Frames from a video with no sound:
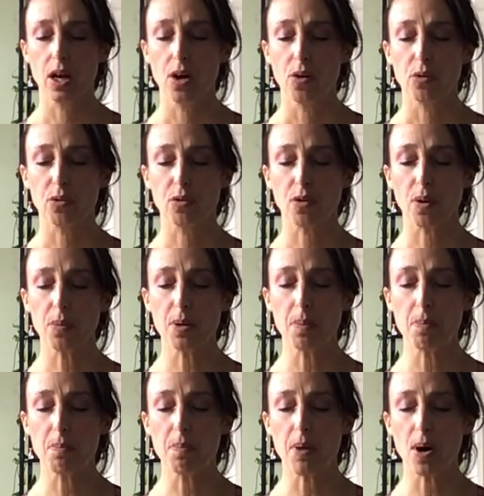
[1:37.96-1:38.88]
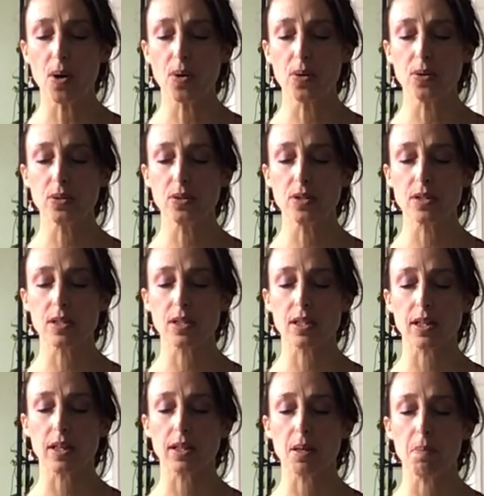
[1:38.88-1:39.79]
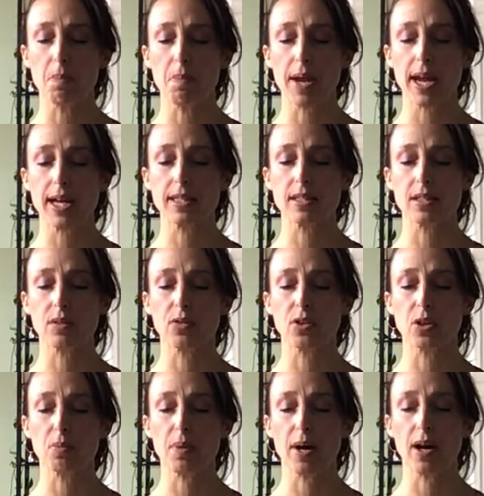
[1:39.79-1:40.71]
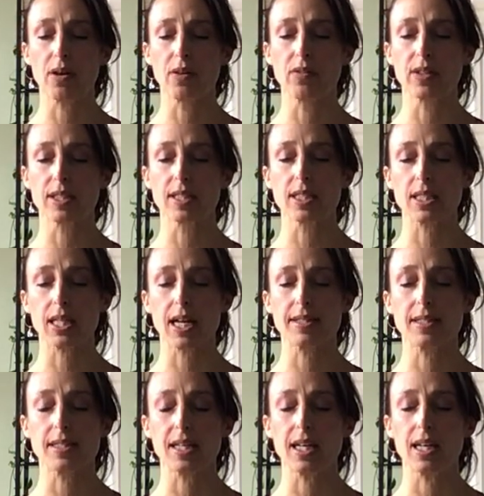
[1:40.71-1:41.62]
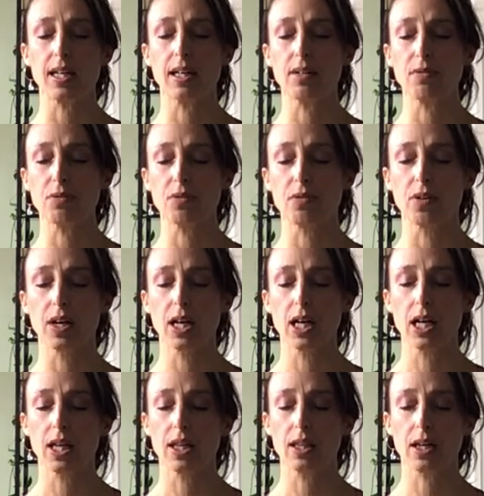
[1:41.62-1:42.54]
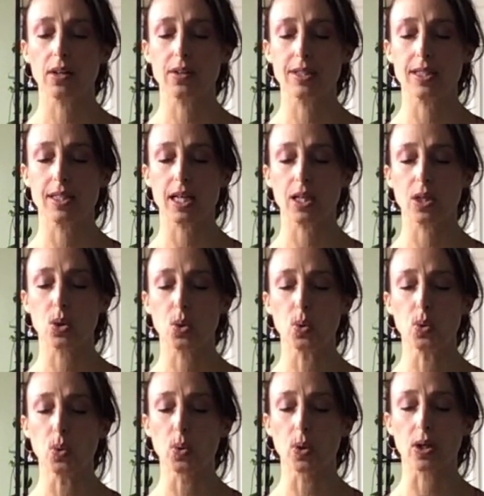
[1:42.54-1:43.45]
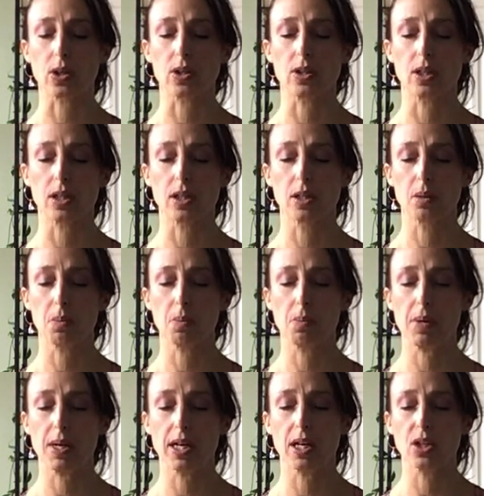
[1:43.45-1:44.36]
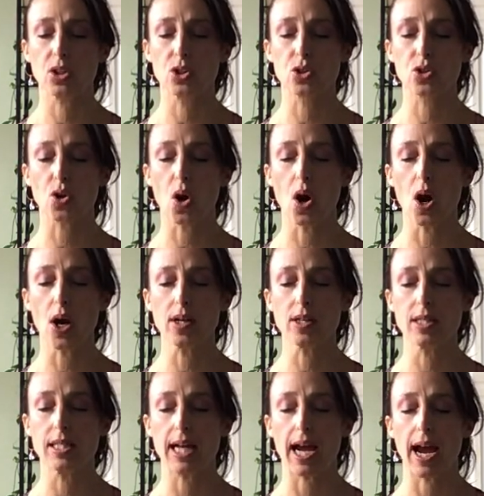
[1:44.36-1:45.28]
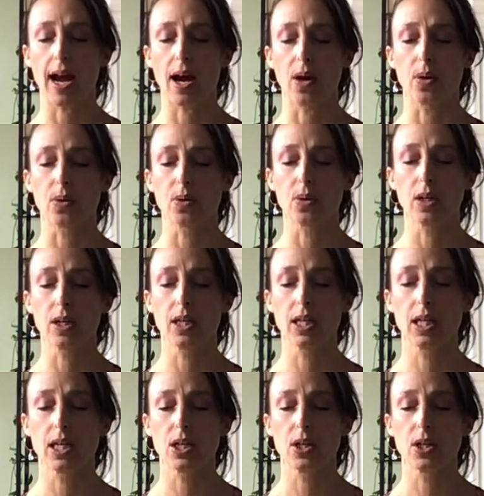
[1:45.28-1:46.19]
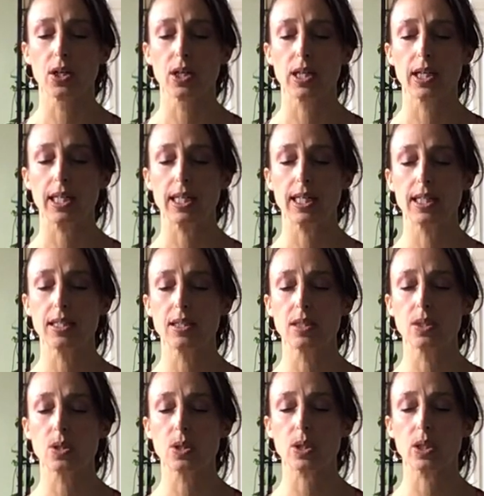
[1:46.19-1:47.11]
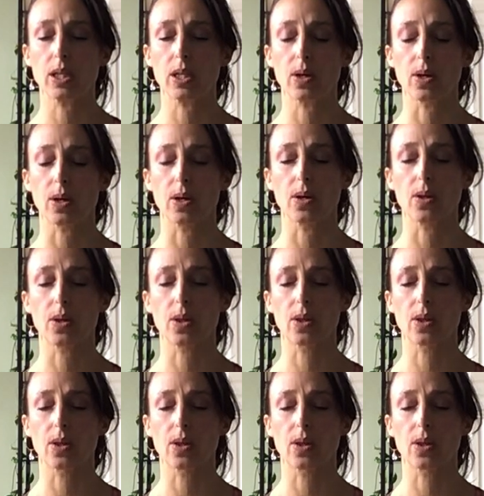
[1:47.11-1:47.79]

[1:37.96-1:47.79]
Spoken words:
from the bones at the base of your pelvis as if there is a cord being drawn down into the earth.